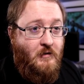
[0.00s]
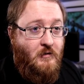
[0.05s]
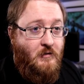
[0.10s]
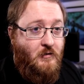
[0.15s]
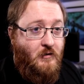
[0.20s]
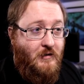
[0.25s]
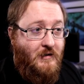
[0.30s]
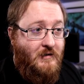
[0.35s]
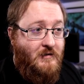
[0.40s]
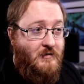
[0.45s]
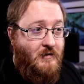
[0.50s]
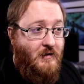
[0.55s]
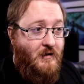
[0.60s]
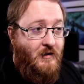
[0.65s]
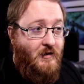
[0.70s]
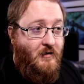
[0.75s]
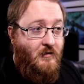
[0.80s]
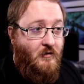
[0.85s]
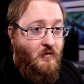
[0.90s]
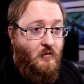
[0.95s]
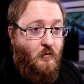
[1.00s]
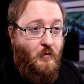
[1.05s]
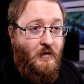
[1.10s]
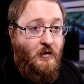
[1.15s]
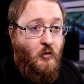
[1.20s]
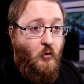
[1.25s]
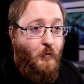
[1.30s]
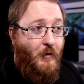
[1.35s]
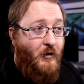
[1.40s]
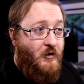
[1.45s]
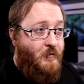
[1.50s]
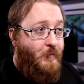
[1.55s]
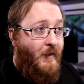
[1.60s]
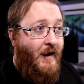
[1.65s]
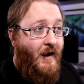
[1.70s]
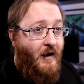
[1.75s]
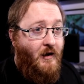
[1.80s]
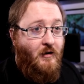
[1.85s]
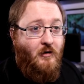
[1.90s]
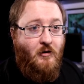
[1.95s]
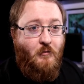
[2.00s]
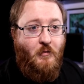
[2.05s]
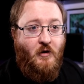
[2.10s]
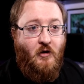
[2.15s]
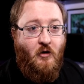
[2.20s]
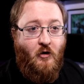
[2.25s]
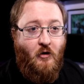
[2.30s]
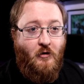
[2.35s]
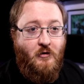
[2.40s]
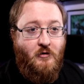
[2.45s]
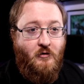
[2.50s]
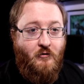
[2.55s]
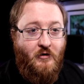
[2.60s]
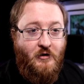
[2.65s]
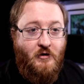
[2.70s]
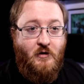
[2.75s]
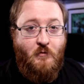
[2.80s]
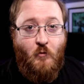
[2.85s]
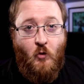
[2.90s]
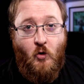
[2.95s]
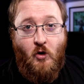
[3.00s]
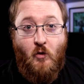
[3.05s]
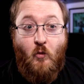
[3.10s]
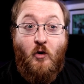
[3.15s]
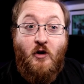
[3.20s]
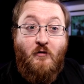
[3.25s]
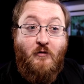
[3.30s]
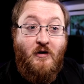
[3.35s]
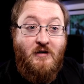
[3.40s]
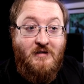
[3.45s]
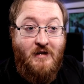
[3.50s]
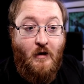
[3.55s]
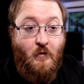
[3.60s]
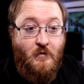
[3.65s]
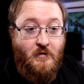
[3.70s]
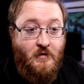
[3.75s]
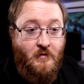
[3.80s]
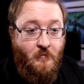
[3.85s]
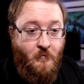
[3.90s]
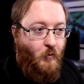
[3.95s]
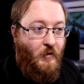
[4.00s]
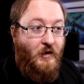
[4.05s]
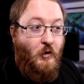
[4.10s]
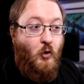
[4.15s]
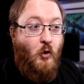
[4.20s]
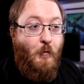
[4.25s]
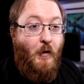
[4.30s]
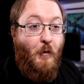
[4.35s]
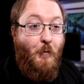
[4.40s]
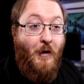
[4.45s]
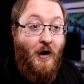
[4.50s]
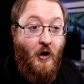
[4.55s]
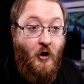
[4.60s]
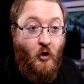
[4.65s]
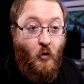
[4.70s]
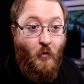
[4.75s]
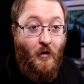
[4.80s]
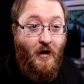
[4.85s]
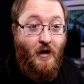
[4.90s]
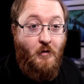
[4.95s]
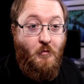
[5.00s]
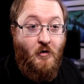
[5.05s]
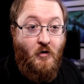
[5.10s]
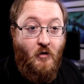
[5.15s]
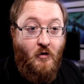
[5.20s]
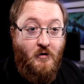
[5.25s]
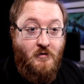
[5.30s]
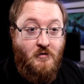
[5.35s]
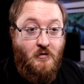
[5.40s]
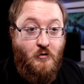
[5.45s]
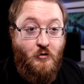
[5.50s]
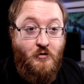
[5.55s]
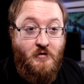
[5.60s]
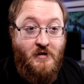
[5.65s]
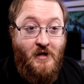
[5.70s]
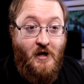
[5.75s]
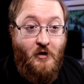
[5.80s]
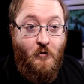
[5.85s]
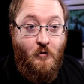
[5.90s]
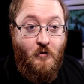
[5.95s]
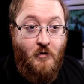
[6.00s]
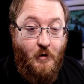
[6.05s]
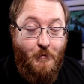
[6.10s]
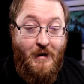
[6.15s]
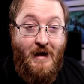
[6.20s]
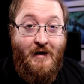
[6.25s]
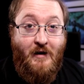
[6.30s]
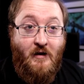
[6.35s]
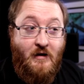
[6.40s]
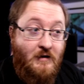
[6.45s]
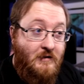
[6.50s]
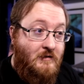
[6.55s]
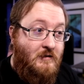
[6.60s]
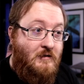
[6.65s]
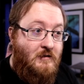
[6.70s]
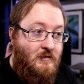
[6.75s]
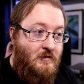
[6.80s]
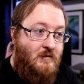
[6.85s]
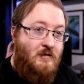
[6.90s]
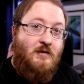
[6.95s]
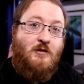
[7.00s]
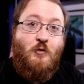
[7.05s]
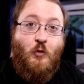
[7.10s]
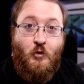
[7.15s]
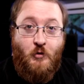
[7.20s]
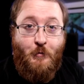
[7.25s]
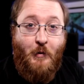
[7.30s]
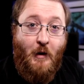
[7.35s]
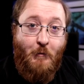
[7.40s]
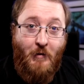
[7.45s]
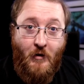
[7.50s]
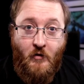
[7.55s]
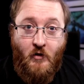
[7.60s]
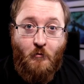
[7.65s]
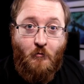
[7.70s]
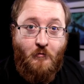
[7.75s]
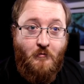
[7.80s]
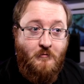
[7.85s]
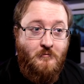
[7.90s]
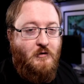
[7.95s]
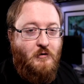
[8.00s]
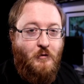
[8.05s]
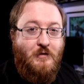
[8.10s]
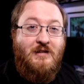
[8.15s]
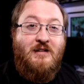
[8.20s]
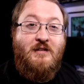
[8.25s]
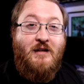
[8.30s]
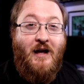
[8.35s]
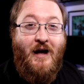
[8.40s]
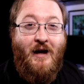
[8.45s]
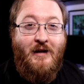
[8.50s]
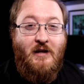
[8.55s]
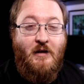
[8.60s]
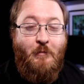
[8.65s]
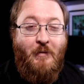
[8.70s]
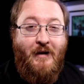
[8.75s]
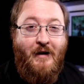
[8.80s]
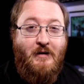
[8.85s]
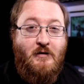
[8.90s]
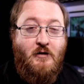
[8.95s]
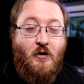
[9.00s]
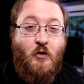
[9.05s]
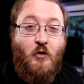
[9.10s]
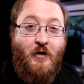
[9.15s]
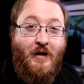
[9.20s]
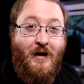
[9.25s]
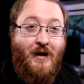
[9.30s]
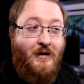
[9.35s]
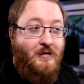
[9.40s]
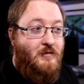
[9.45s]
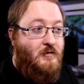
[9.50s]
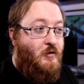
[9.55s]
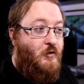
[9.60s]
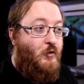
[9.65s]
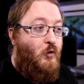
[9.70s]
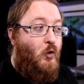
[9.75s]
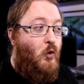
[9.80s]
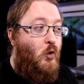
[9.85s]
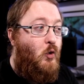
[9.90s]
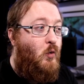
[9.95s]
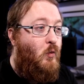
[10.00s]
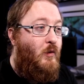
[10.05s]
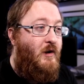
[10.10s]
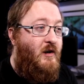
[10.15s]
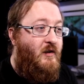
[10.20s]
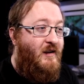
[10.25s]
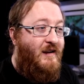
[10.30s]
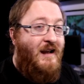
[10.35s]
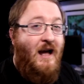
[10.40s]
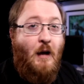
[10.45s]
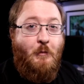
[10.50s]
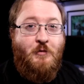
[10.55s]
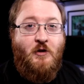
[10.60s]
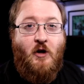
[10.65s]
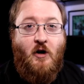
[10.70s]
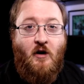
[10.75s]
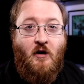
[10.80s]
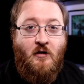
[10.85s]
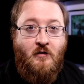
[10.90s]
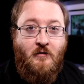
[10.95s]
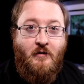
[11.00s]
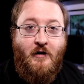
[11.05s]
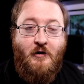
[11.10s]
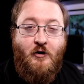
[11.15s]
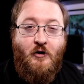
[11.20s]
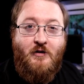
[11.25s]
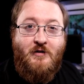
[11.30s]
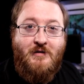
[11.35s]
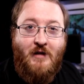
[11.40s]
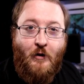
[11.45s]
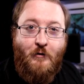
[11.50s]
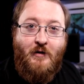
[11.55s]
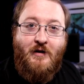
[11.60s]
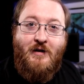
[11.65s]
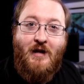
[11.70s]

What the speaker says: So you can see we know about Spain because Richard Moore, one of our scouts. We know about Paraguay because Luciano Capena knows a bit about them. This is a handy page to look at to know where the gaps are in your scouting